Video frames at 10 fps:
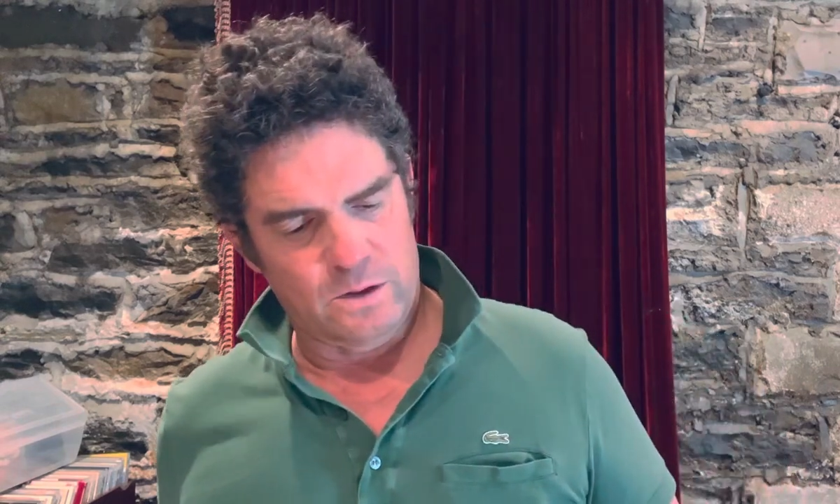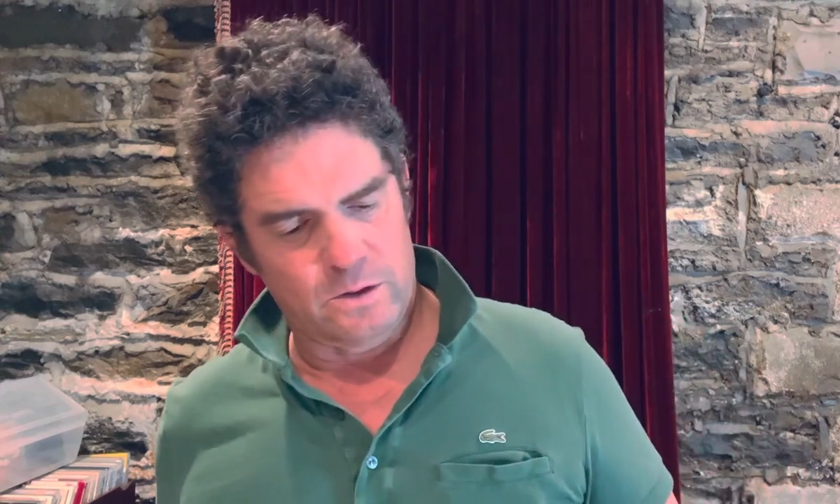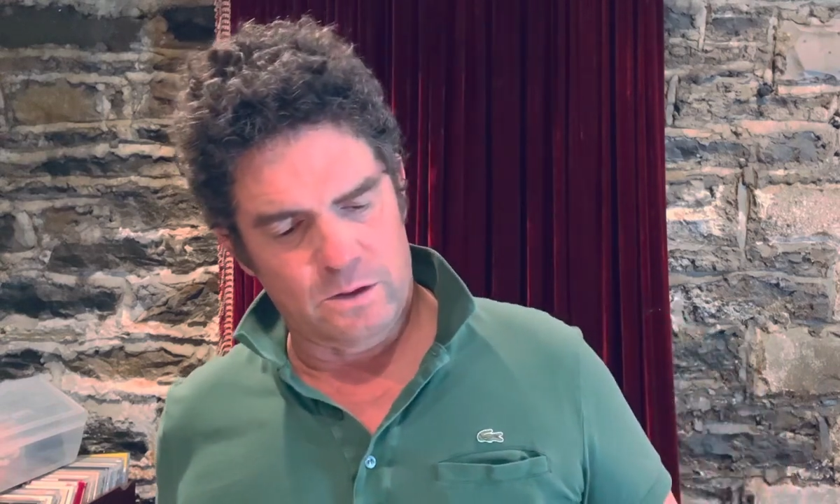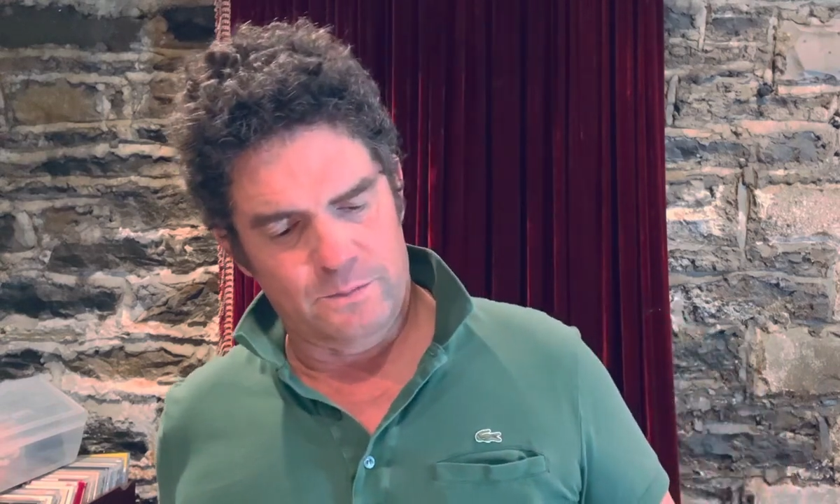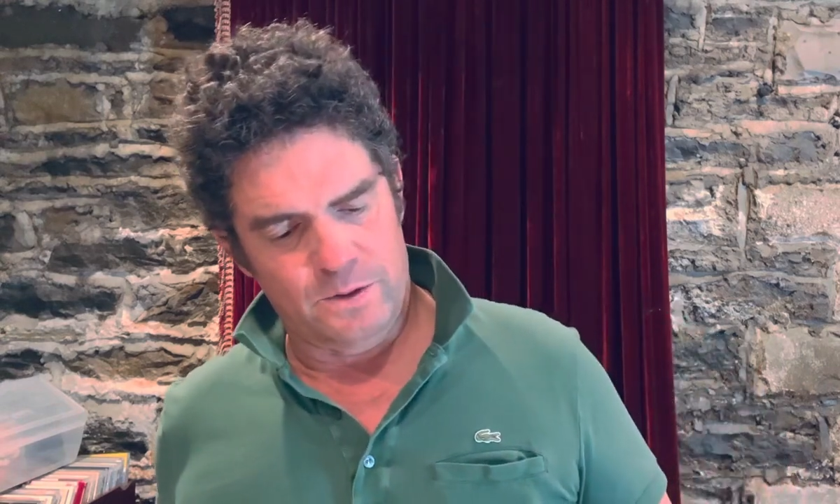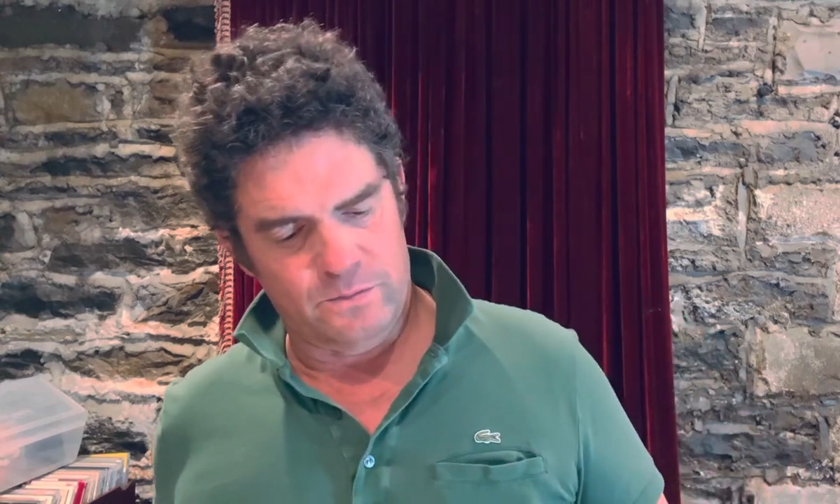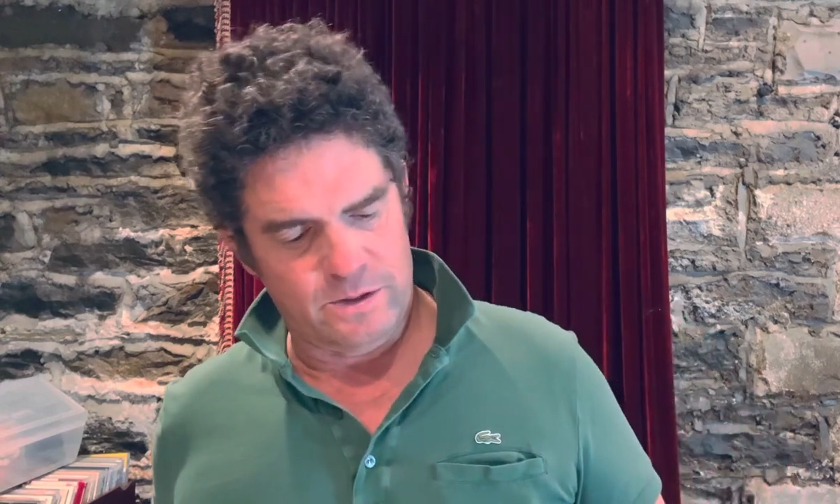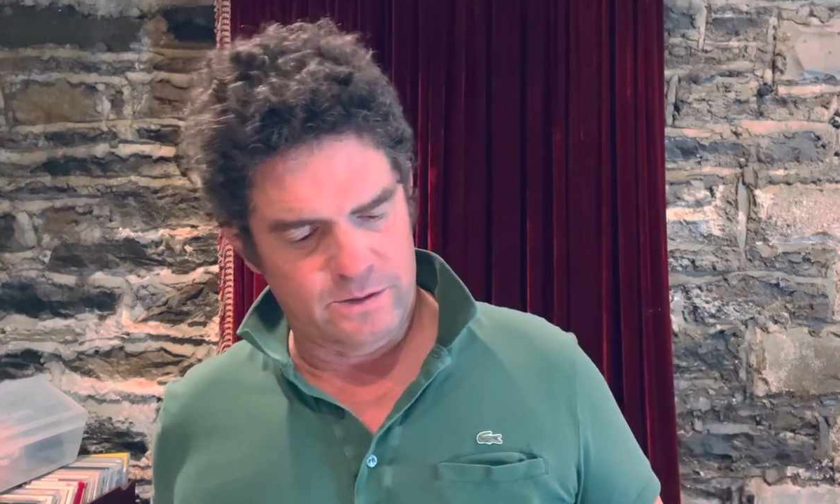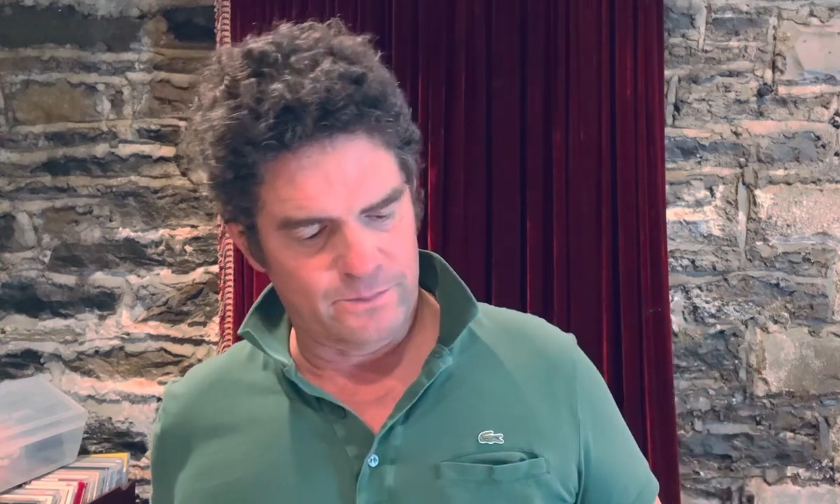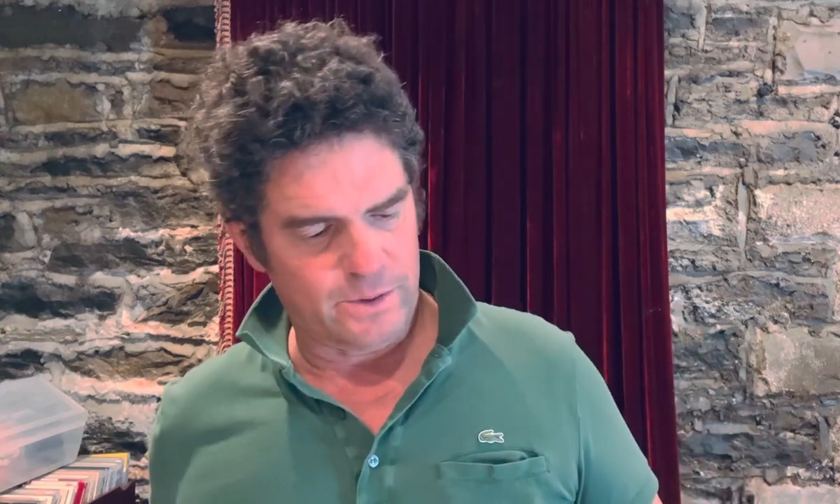going to be
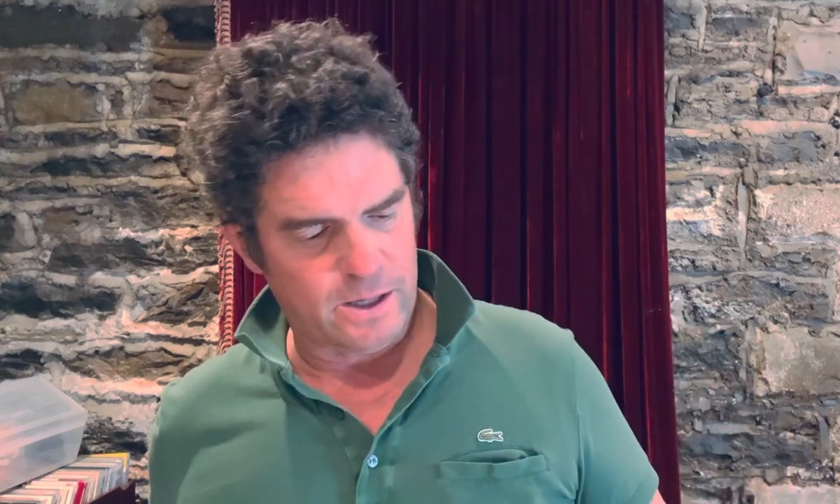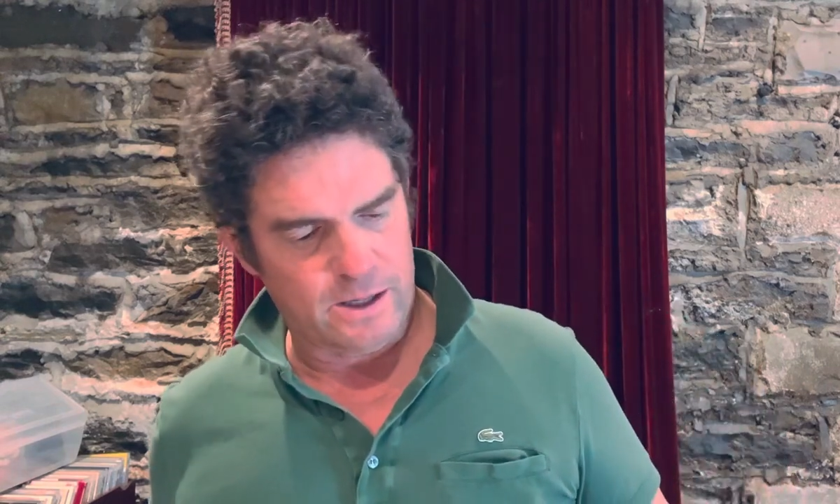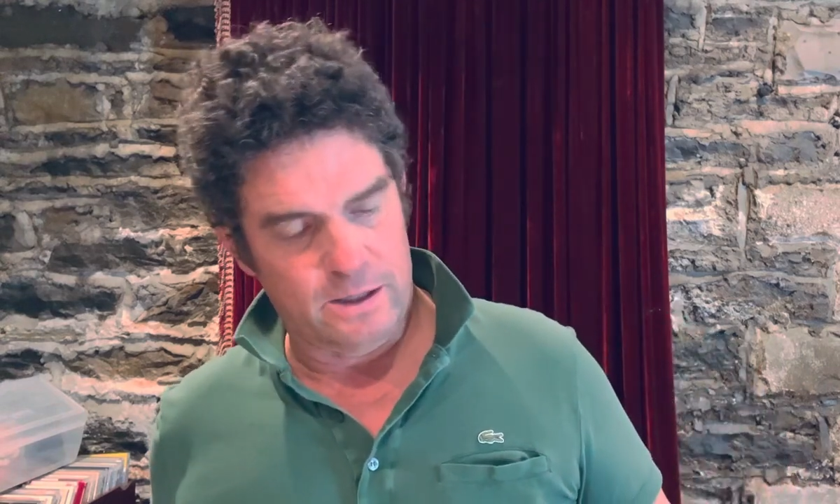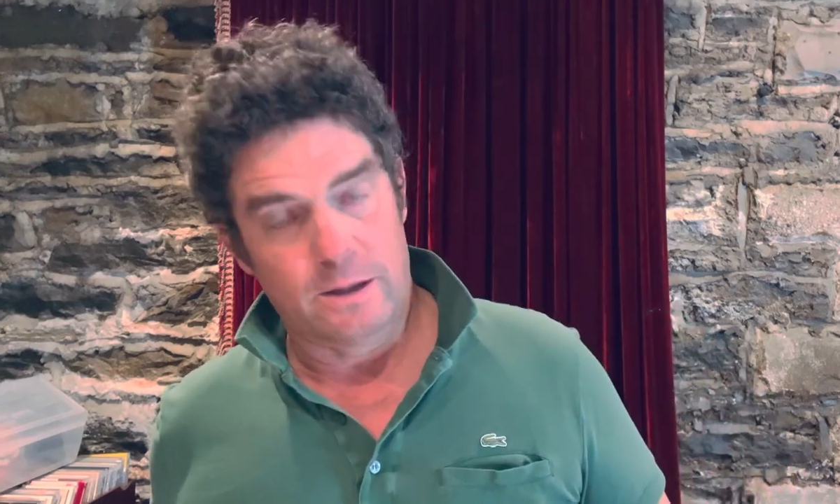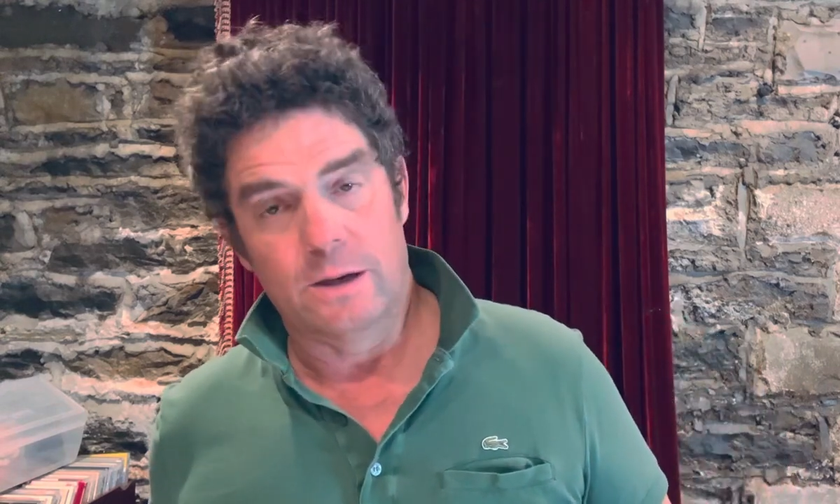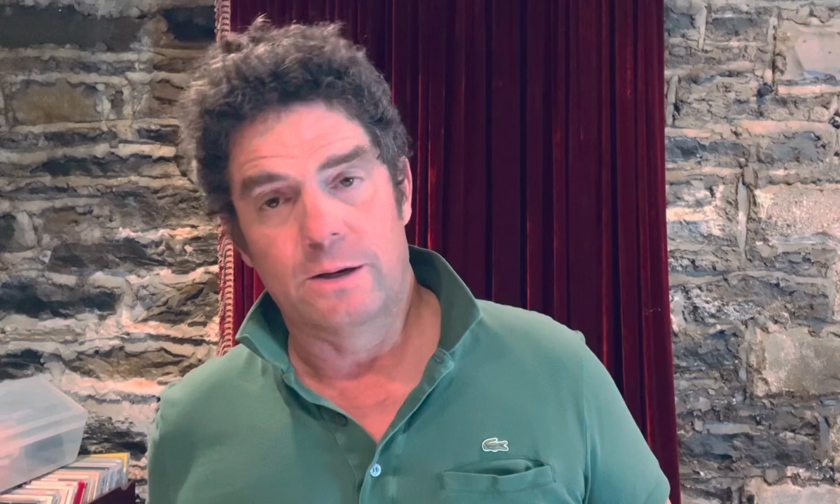ridden by